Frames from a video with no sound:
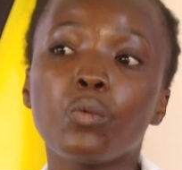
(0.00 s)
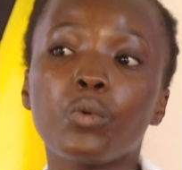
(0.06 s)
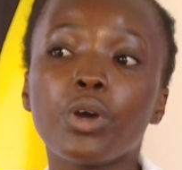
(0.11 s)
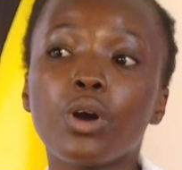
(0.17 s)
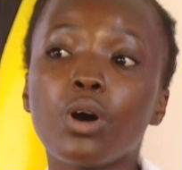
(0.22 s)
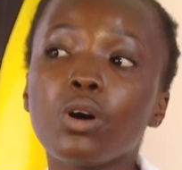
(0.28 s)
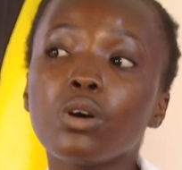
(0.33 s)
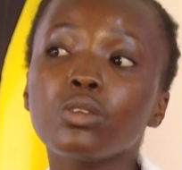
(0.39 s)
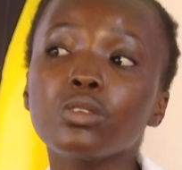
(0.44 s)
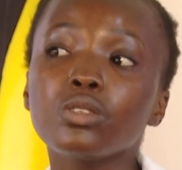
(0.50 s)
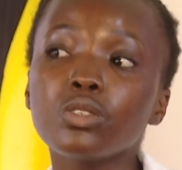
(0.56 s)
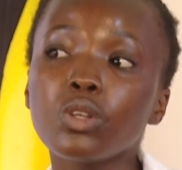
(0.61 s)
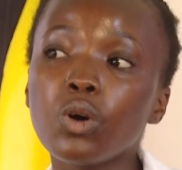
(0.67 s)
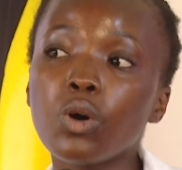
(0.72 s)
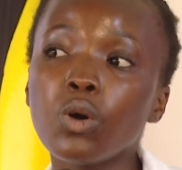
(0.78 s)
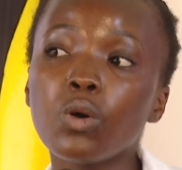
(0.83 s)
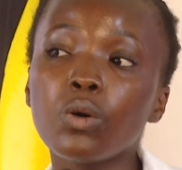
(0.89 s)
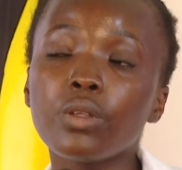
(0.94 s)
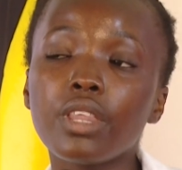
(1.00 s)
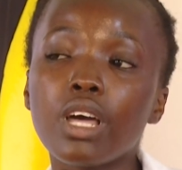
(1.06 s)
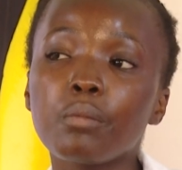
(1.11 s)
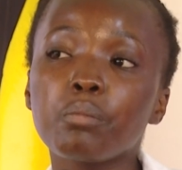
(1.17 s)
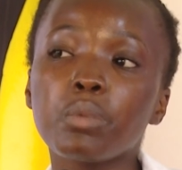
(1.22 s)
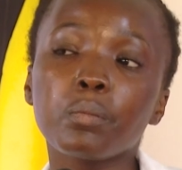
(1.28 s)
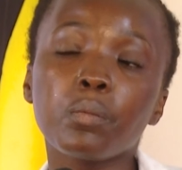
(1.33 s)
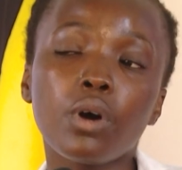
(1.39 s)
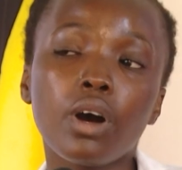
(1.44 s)
We all know there are
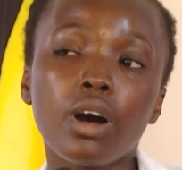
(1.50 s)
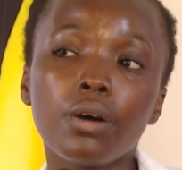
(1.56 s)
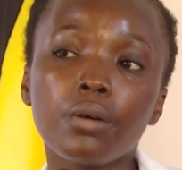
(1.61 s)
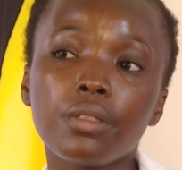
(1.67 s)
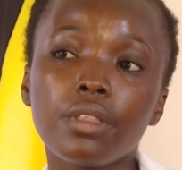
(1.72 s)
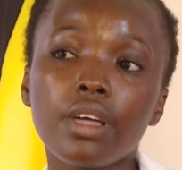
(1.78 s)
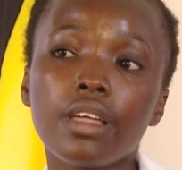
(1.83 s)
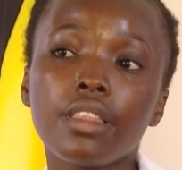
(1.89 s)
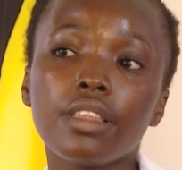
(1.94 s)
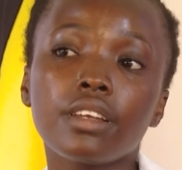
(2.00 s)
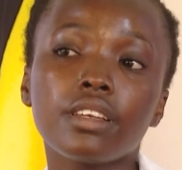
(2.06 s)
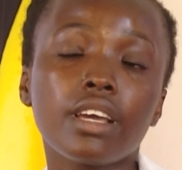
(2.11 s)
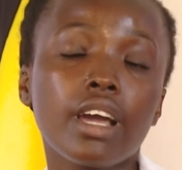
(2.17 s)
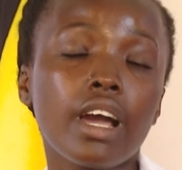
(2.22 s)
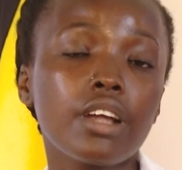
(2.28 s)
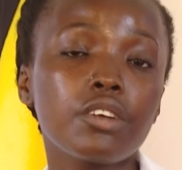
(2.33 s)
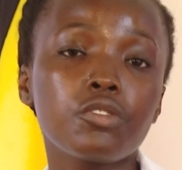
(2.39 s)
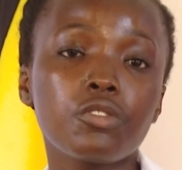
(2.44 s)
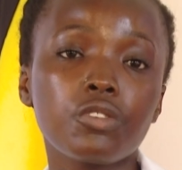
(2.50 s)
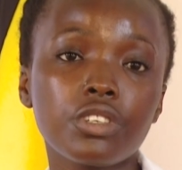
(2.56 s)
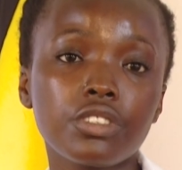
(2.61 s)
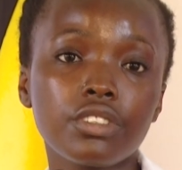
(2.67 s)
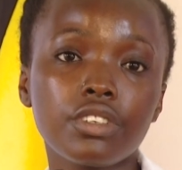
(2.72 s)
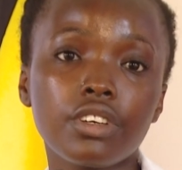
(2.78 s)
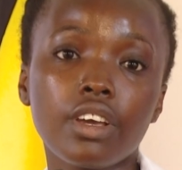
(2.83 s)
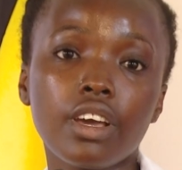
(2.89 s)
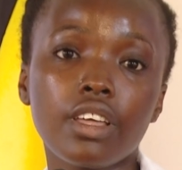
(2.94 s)
people out there that can't
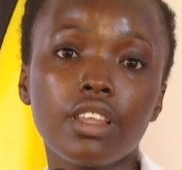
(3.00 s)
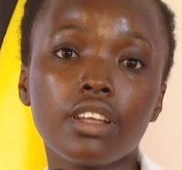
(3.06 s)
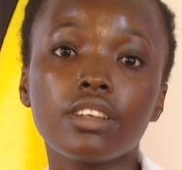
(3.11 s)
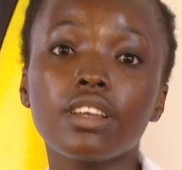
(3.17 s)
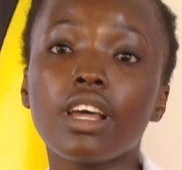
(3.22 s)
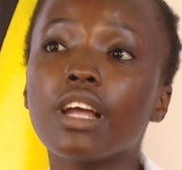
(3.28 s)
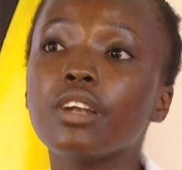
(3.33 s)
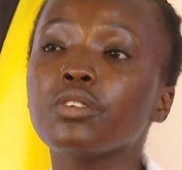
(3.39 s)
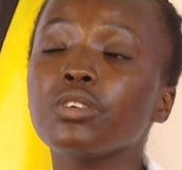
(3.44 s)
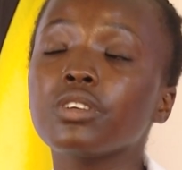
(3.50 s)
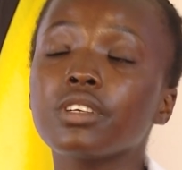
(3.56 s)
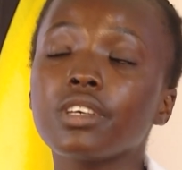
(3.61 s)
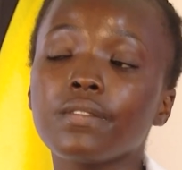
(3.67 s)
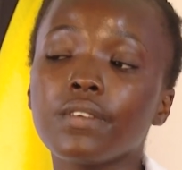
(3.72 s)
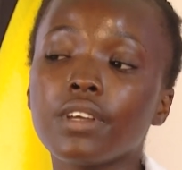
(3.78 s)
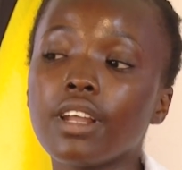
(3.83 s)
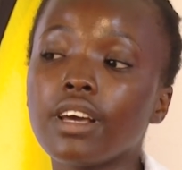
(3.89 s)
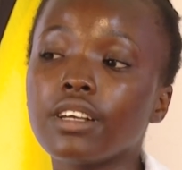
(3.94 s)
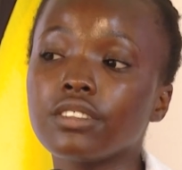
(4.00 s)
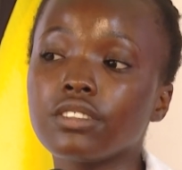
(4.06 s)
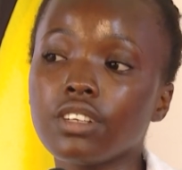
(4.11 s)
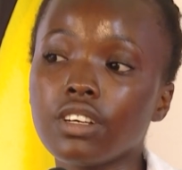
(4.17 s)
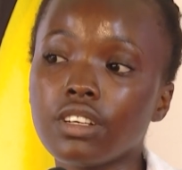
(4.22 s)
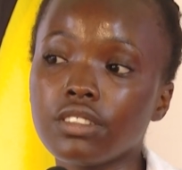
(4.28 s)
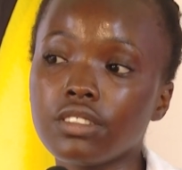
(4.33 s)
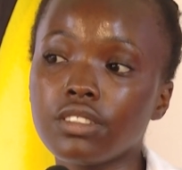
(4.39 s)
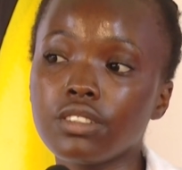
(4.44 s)
reach here, that are not given a
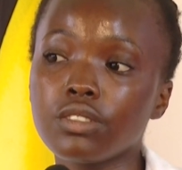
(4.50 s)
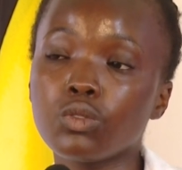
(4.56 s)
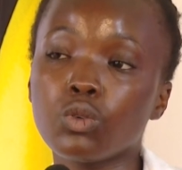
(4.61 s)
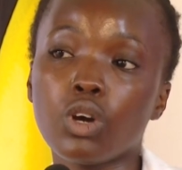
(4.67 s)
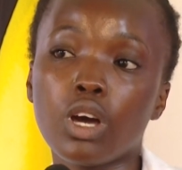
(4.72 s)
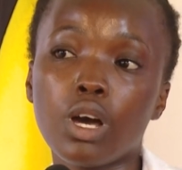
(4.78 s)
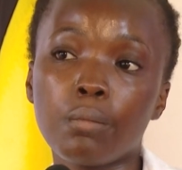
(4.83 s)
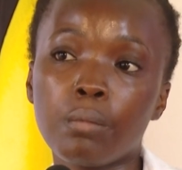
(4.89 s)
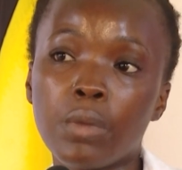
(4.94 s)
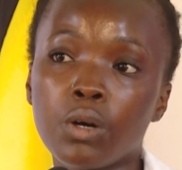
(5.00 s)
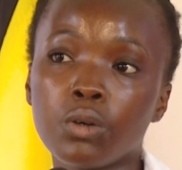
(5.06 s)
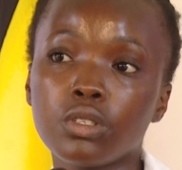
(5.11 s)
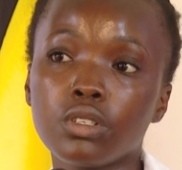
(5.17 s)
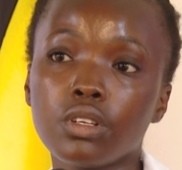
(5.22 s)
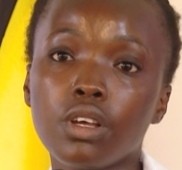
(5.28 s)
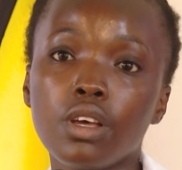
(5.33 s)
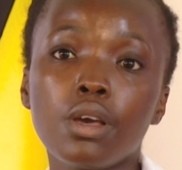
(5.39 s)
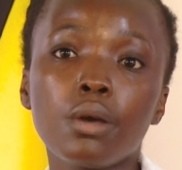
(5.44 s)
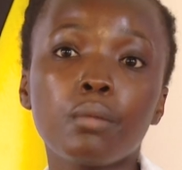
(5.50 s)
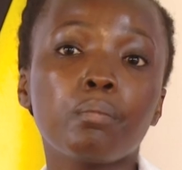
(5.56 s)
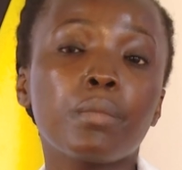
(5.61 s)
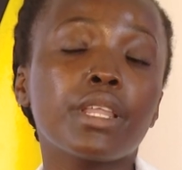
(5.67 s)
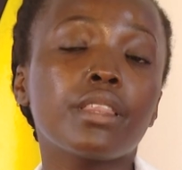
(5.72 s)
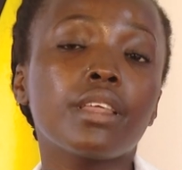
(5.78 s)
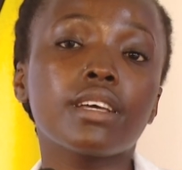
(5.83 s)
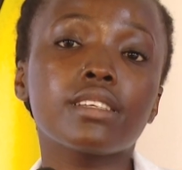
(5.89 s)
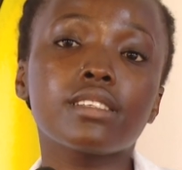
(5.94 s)
chance to come out,
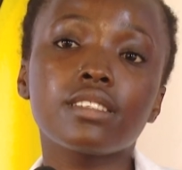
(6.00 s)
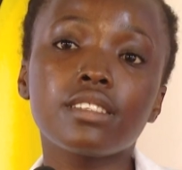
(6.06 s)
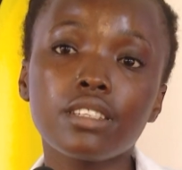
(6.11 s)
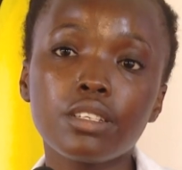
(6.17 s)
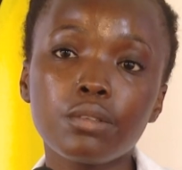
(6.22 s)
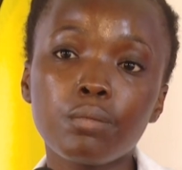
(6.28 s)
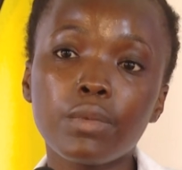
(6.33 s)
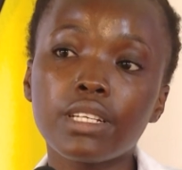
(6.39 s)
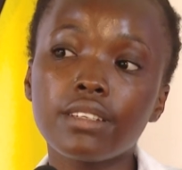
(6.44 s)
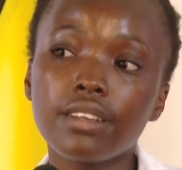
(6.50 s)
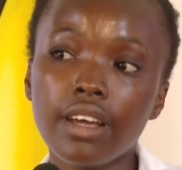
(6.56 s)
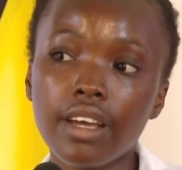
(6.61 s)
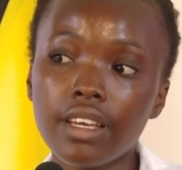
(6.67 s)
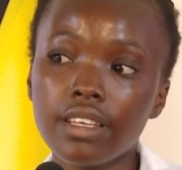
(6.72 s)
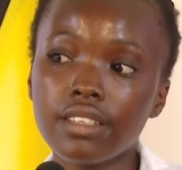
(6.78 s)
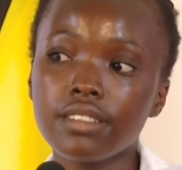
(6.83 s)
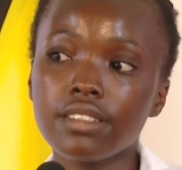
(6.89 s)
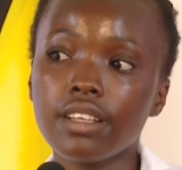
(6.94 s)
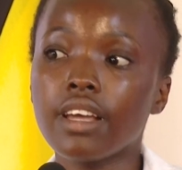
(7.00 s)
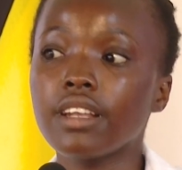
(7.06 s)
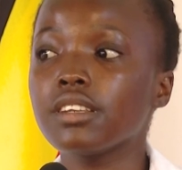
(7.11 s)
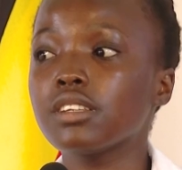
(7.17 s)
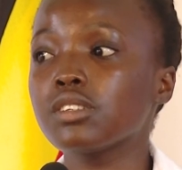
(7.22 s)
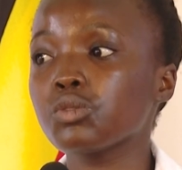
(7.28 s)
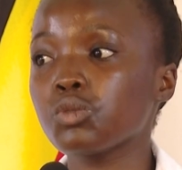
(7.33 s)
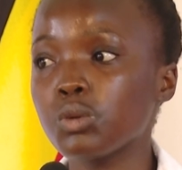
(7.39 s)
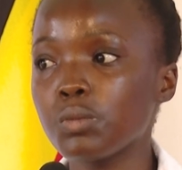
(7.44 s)
but they're stigmatized and
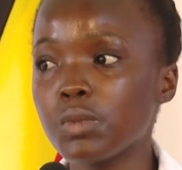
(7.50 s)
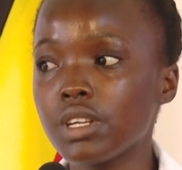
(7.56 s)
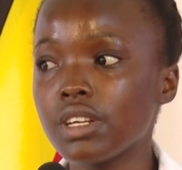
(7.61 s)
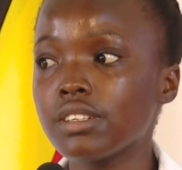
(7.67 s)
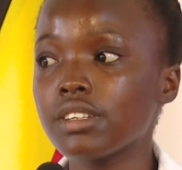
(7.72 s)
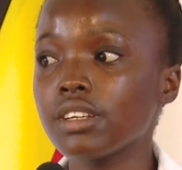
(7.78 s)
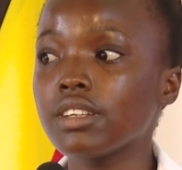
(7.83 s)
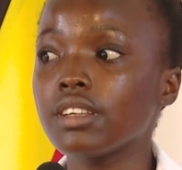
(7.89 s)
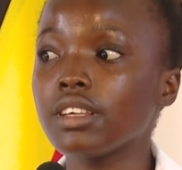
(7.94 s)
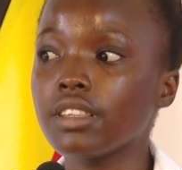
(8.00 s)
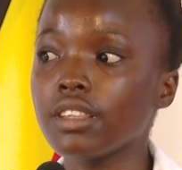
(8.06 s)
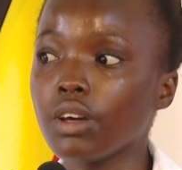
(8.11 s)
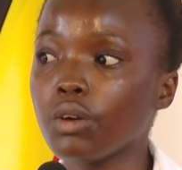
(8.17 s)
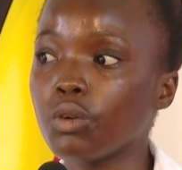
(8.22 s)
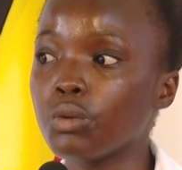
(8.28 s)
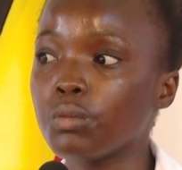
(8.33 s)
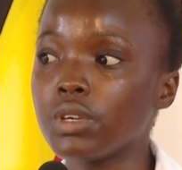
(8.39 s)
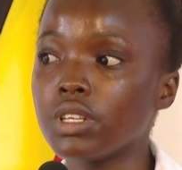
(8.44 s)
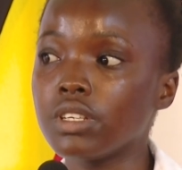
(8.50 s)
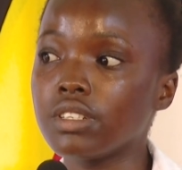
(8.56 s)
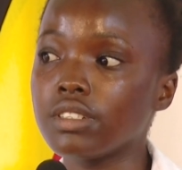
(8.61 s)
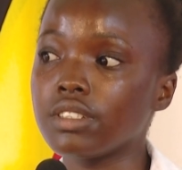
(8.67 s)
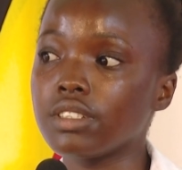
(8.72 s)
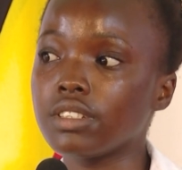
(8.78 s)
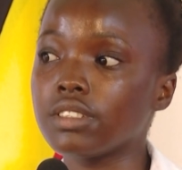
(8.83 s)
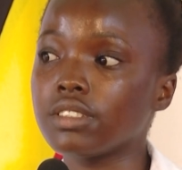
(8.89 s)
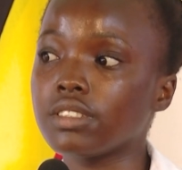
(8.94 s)
discriminated in the
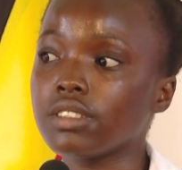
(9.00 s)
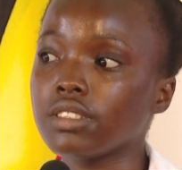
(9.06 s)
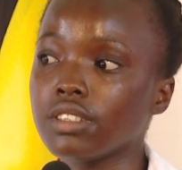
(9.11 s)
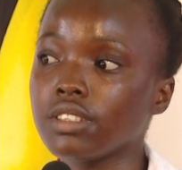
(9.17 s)
communities.